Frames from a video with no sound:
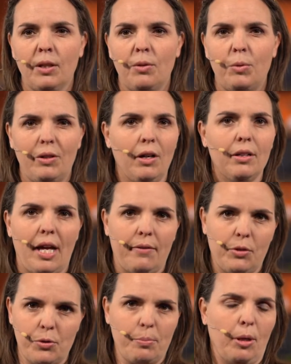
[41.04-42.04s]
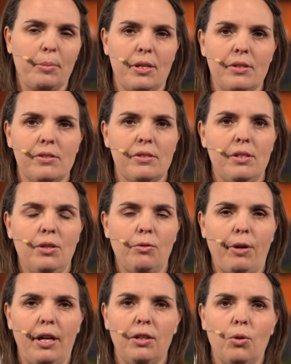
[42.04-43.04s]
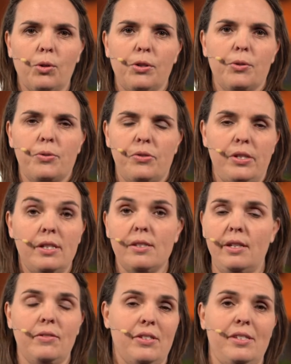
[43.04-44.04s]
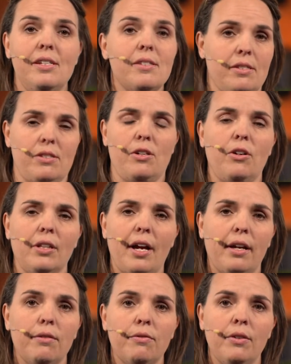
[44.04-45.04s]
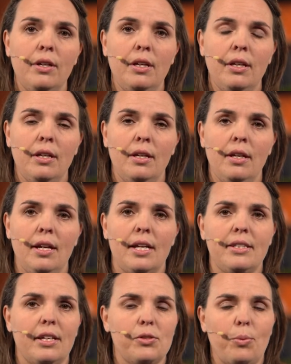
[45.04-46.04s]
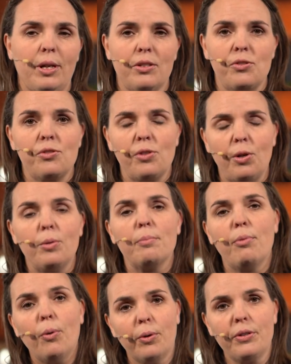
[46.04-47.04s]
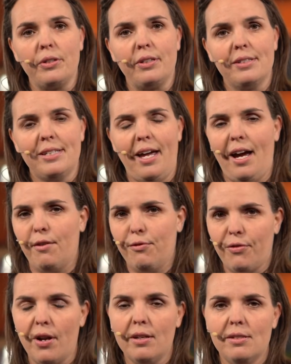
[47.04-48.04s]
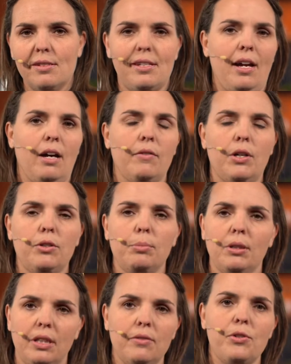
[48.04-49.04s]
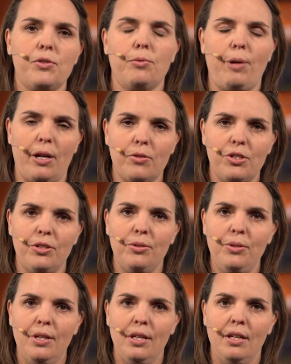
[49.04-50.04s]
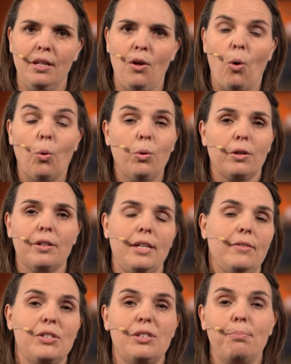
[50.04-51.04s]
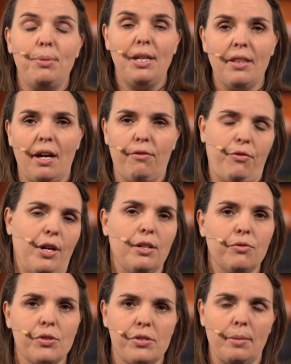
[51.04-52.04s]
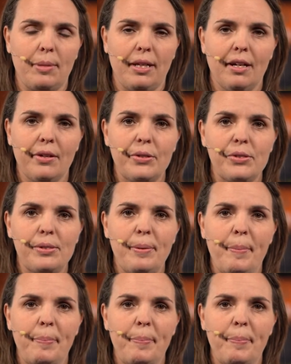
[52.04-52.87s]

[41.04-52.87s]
We all have those moments, right? Or those seasons in our life. And that is why it is so important to have friends, to have other believers around you, or even to be that friend for somebody else.